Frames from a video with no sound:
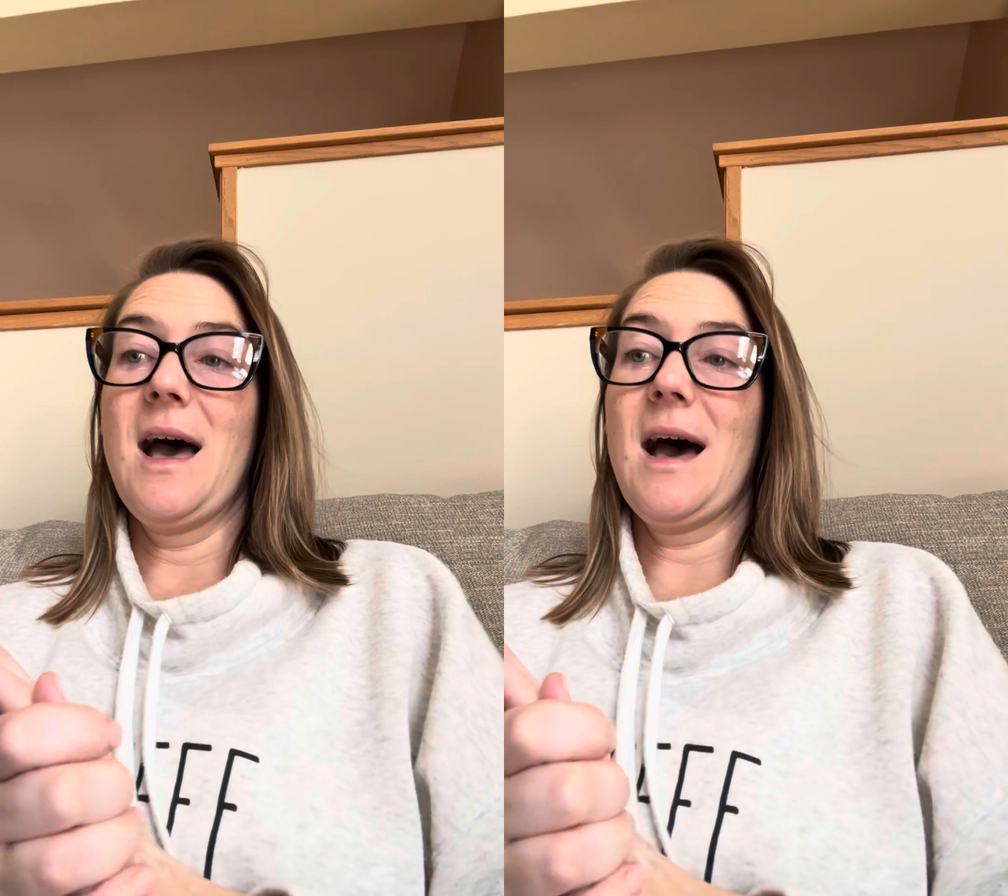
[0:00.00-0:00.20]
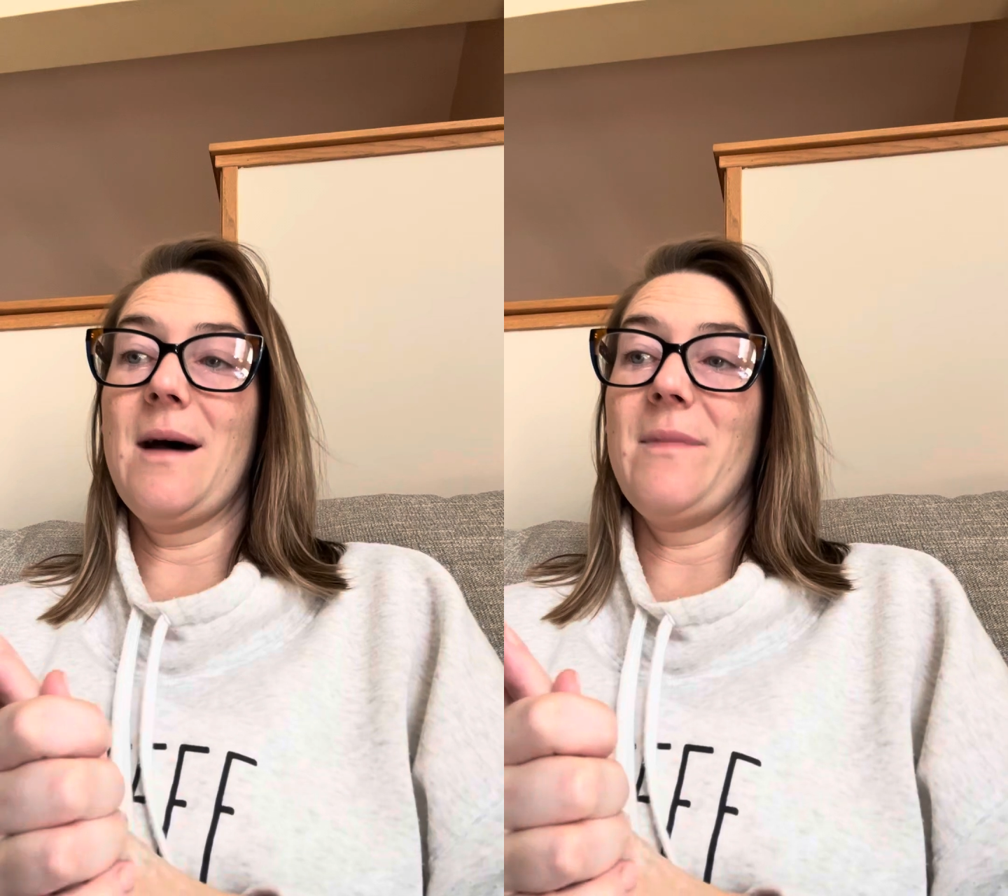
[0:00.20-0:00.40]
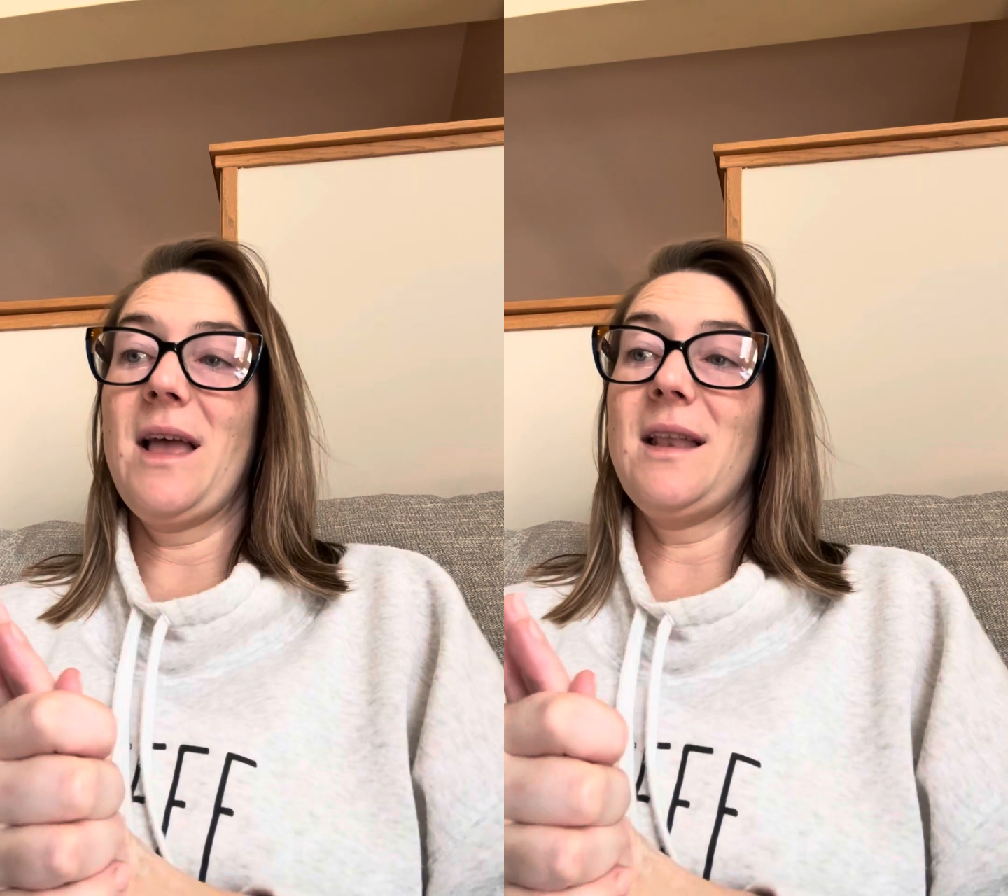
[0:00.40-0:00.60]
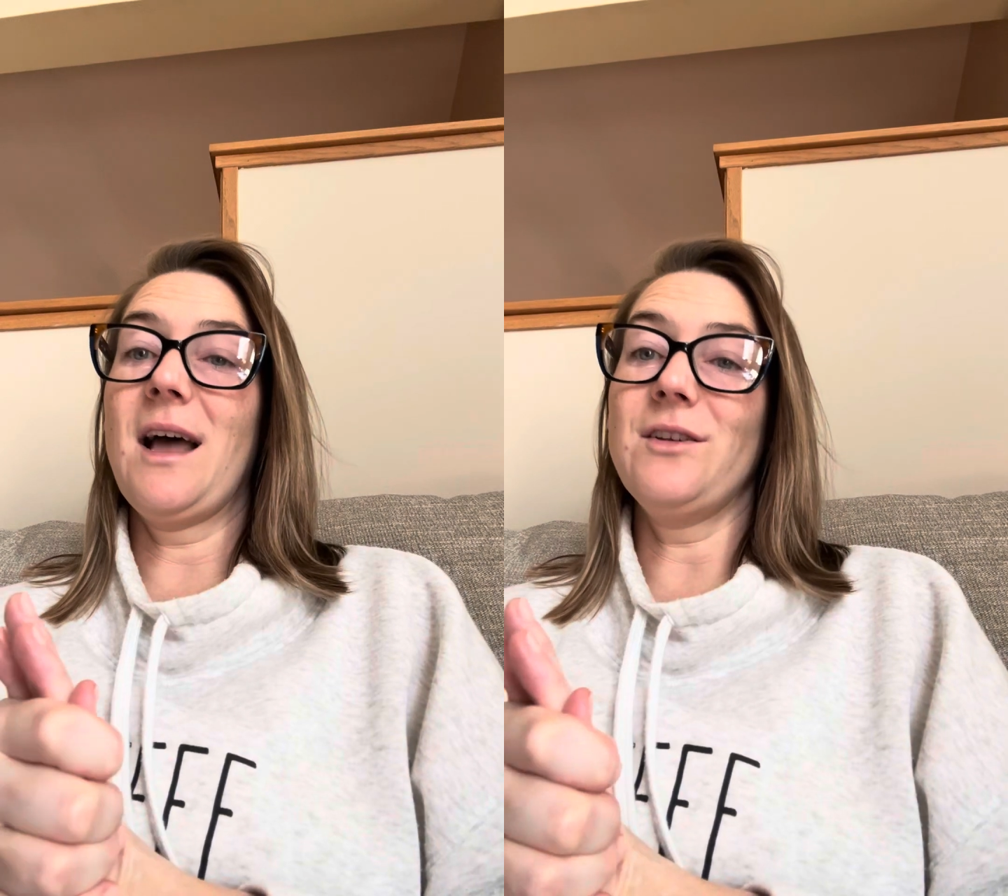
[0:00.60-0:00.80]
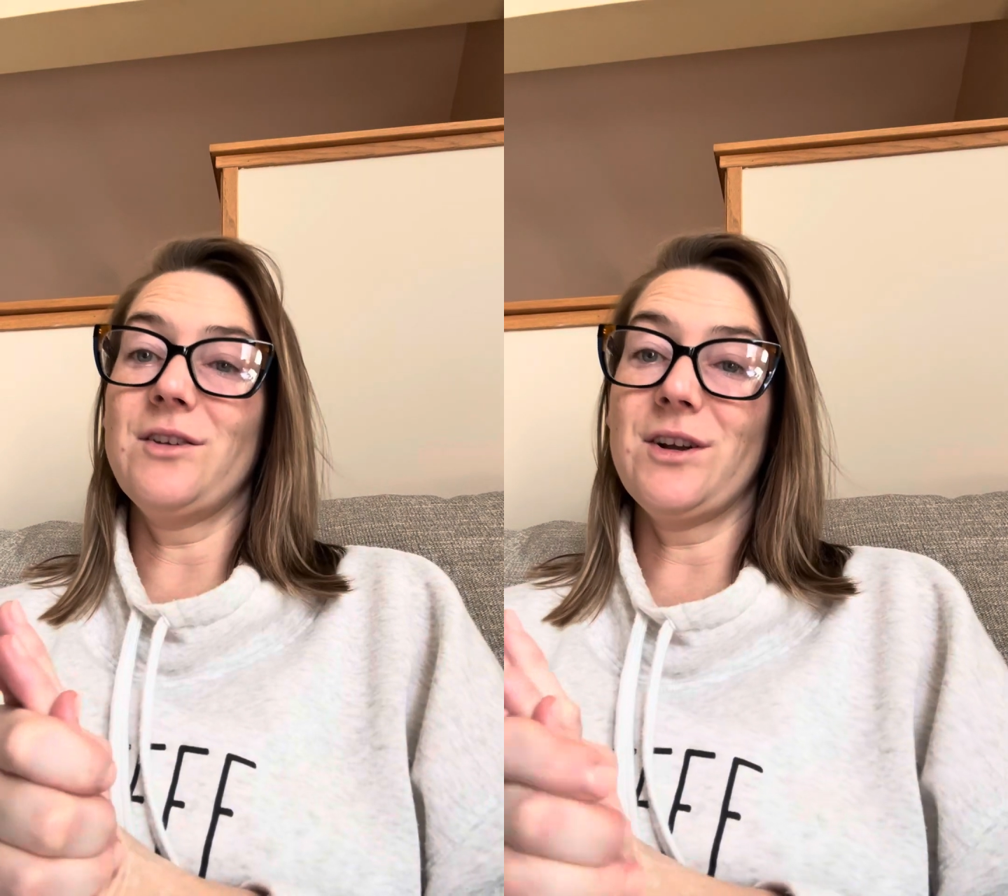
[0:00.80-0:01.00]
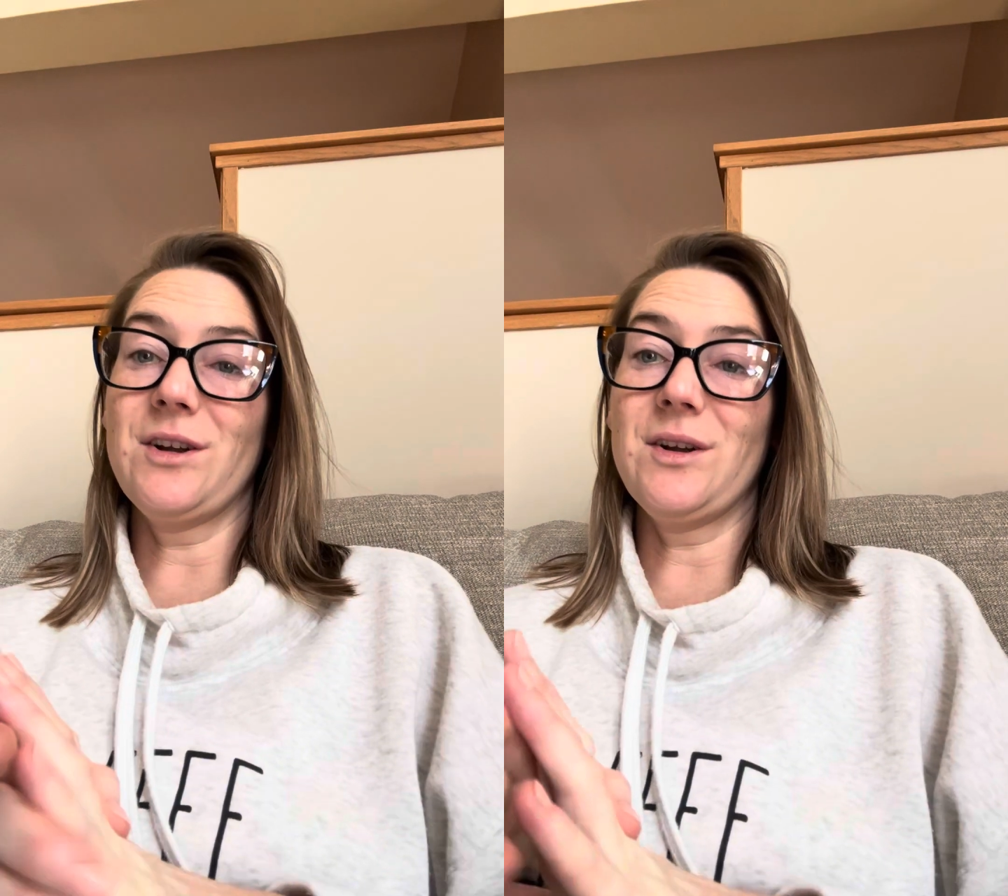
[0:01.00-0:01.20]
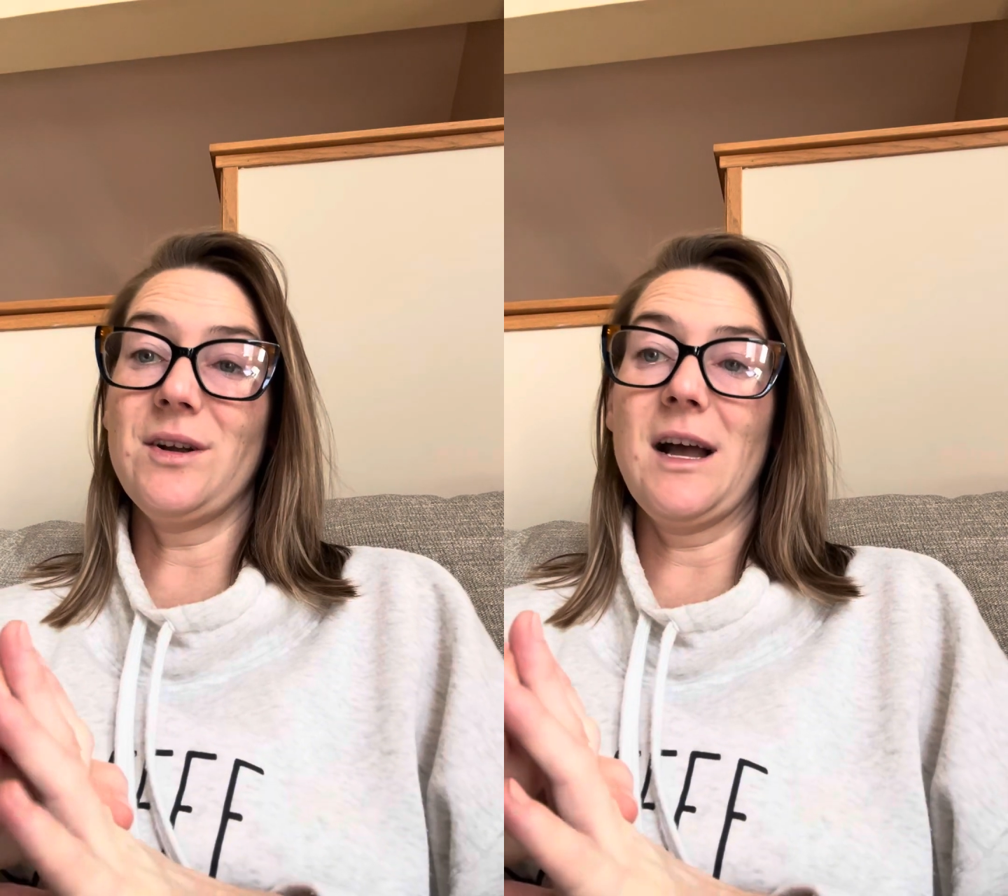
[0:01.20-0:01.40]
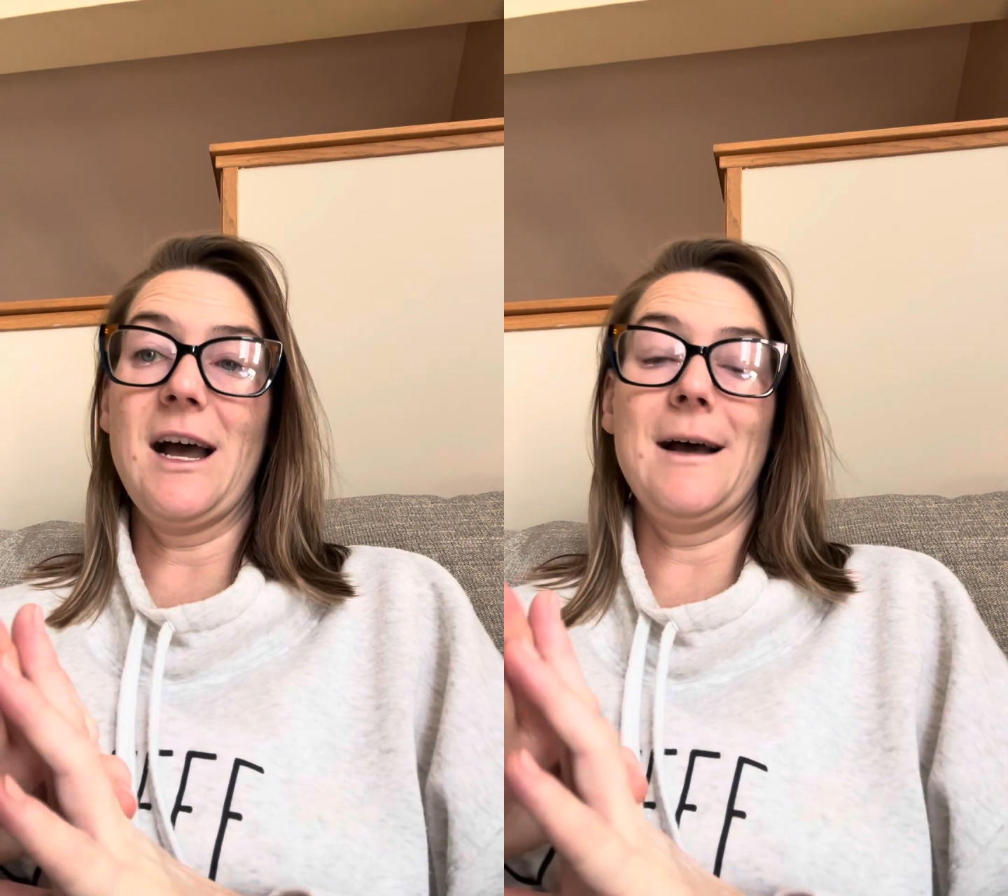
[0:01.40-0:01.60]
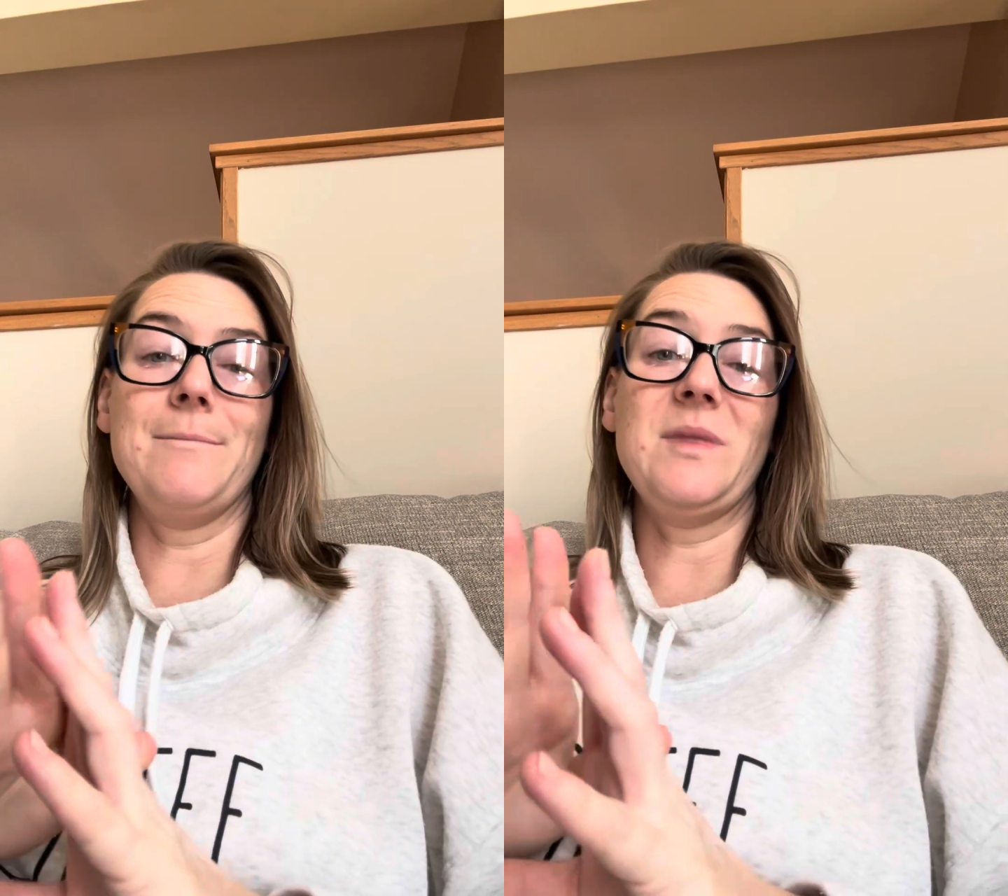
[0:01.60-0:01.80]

And under